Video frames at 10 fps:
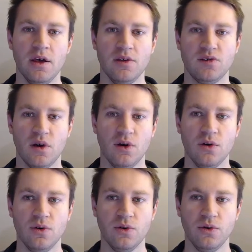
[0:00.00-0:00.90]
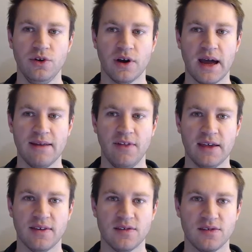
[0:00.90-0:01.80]
so you're kind of
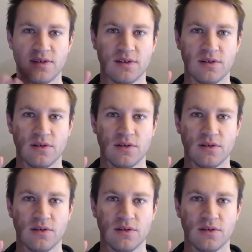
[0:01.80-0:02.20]
like this